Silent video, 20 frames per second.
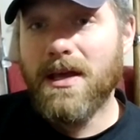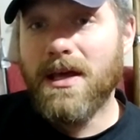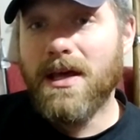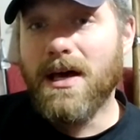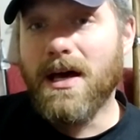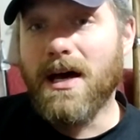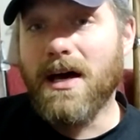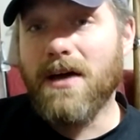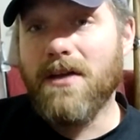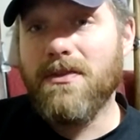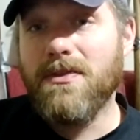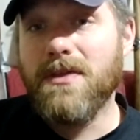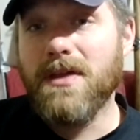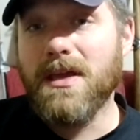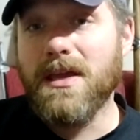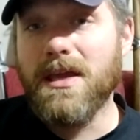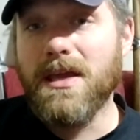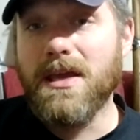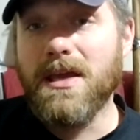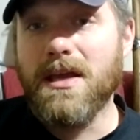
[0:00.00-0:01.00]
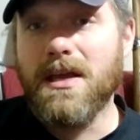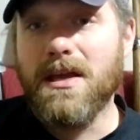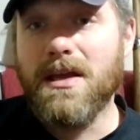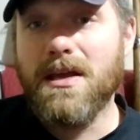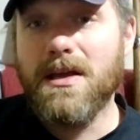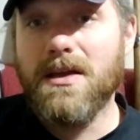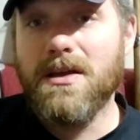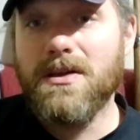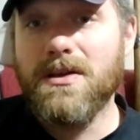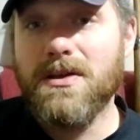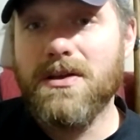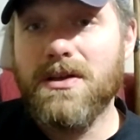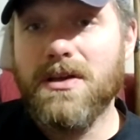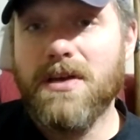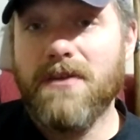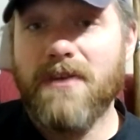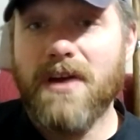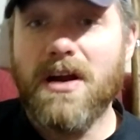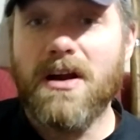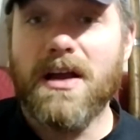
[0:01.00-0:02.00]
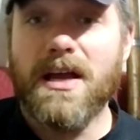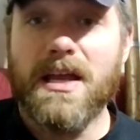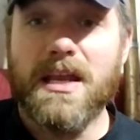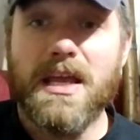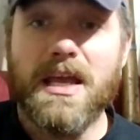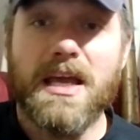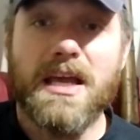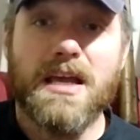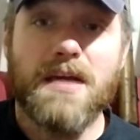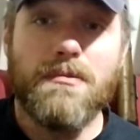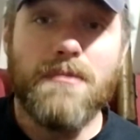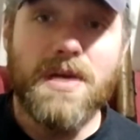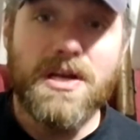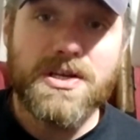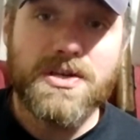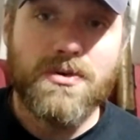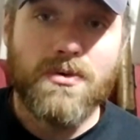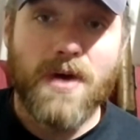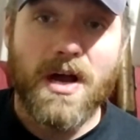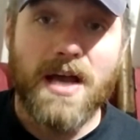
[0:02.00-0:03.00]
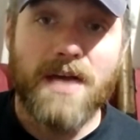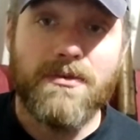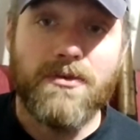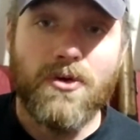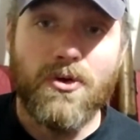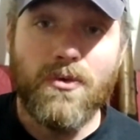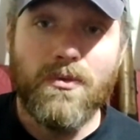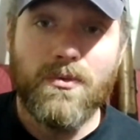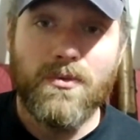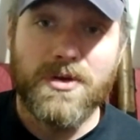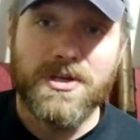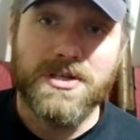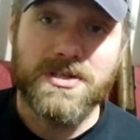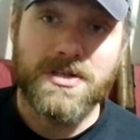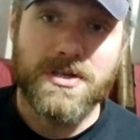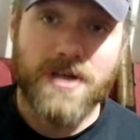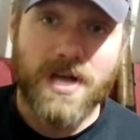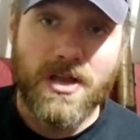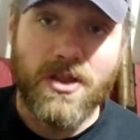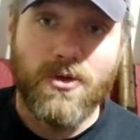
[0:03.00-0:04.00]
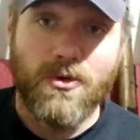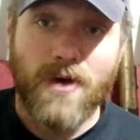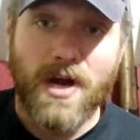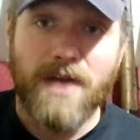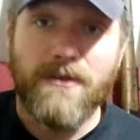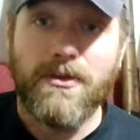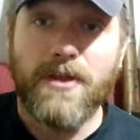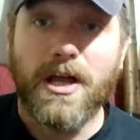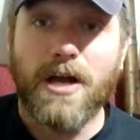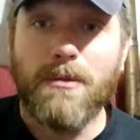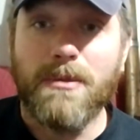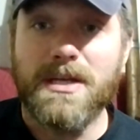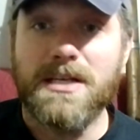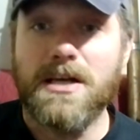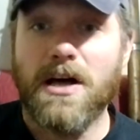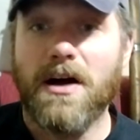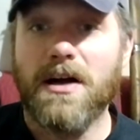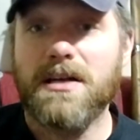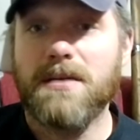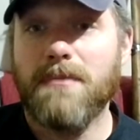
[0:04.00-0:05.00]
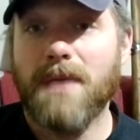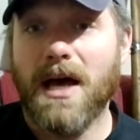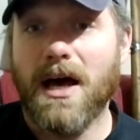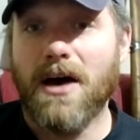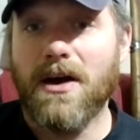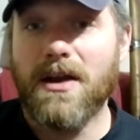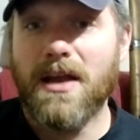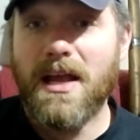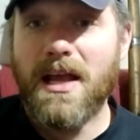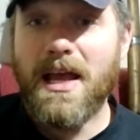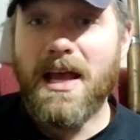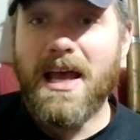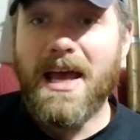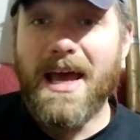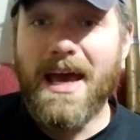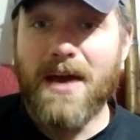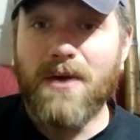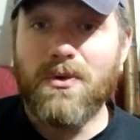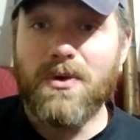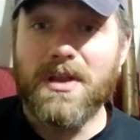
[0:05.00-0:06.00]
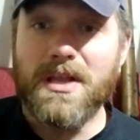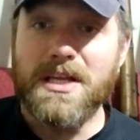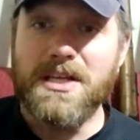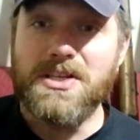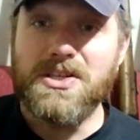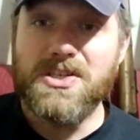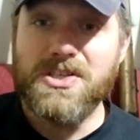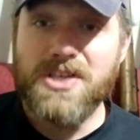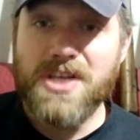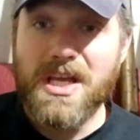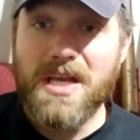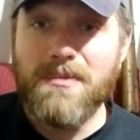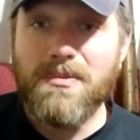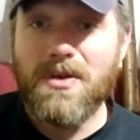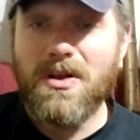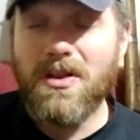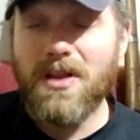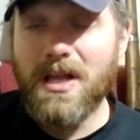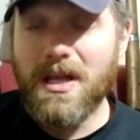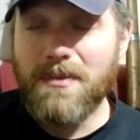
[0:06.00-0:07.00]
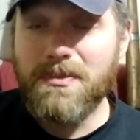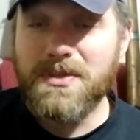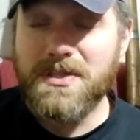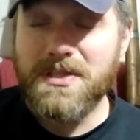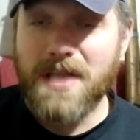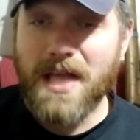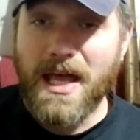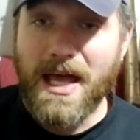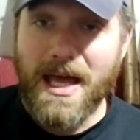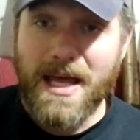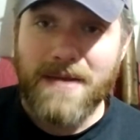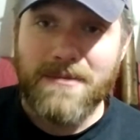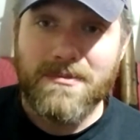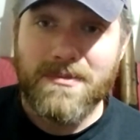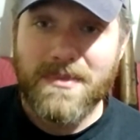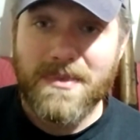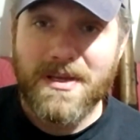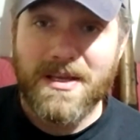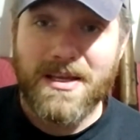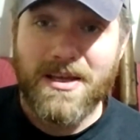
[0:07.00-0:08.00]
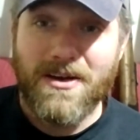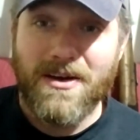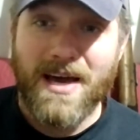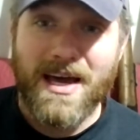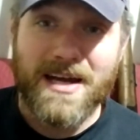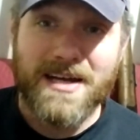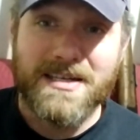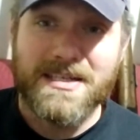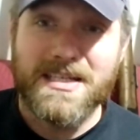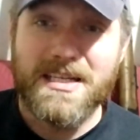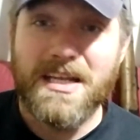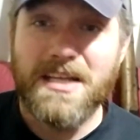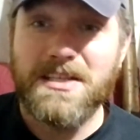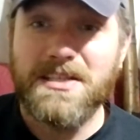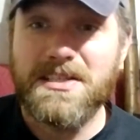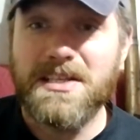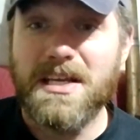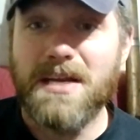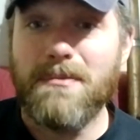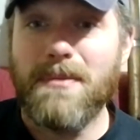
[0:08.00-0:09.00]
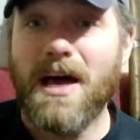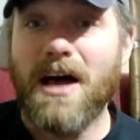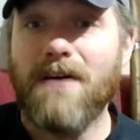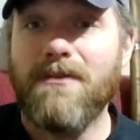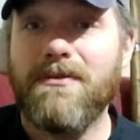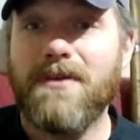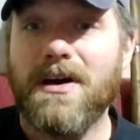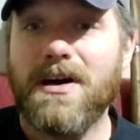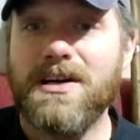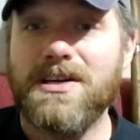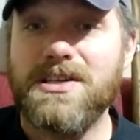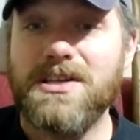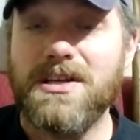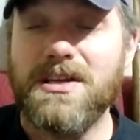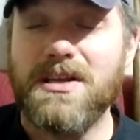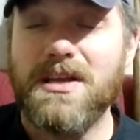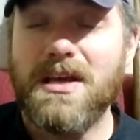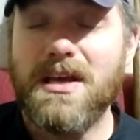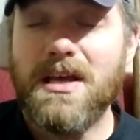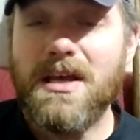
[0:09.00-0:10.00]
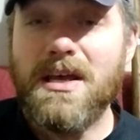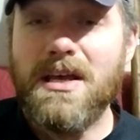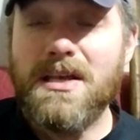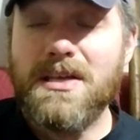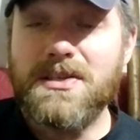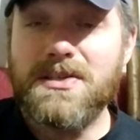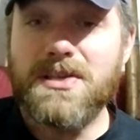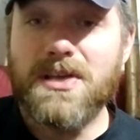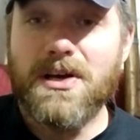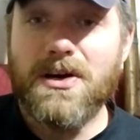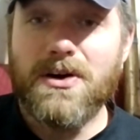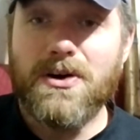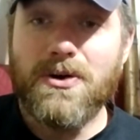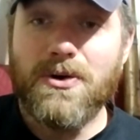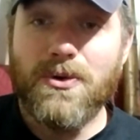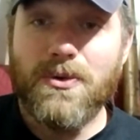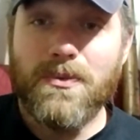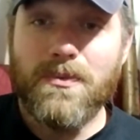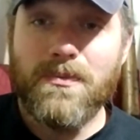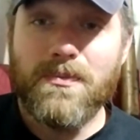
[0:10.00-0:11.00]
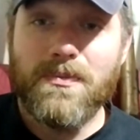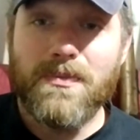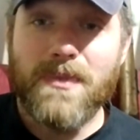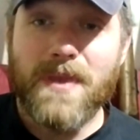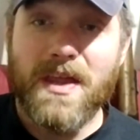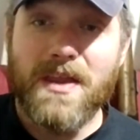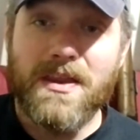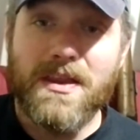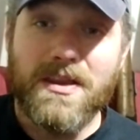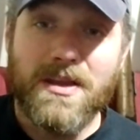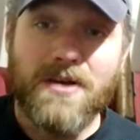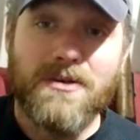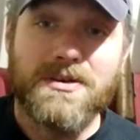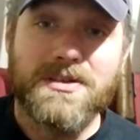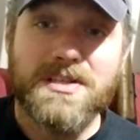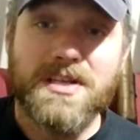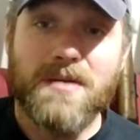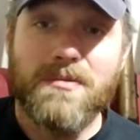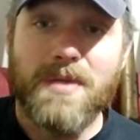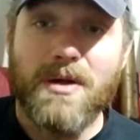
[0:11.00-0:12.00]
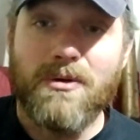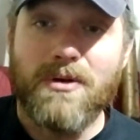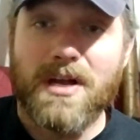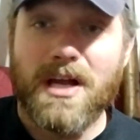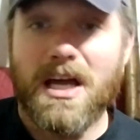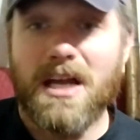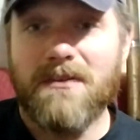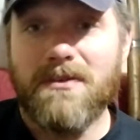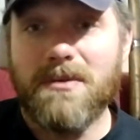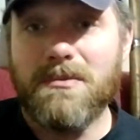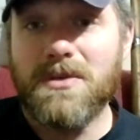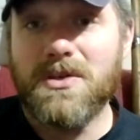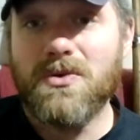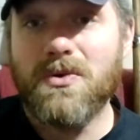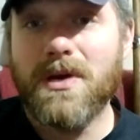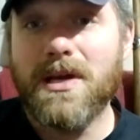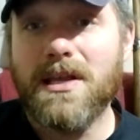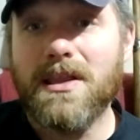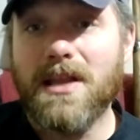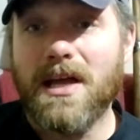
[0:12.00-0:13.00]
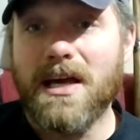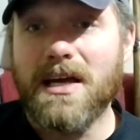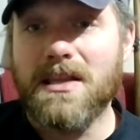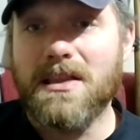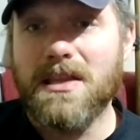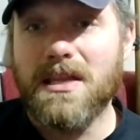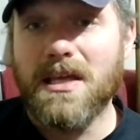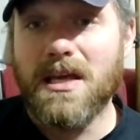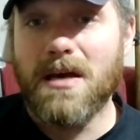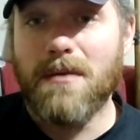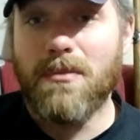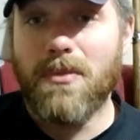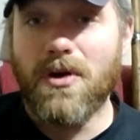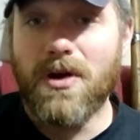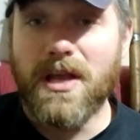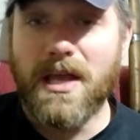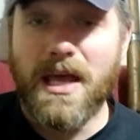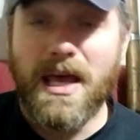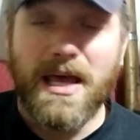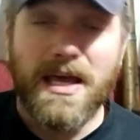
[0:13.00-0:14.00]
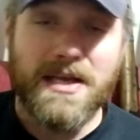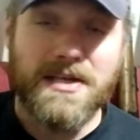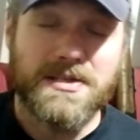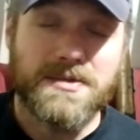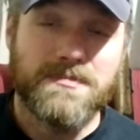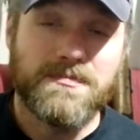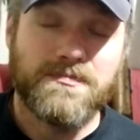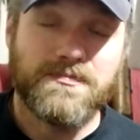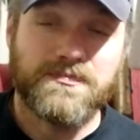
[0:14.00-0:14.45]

The Gewehr 88 commission rifle, which is another rifle that'll be talked about, had really cheap clips that had a tendency to malfunction. So, and then there were some that were kind of in between, like the Berthiers.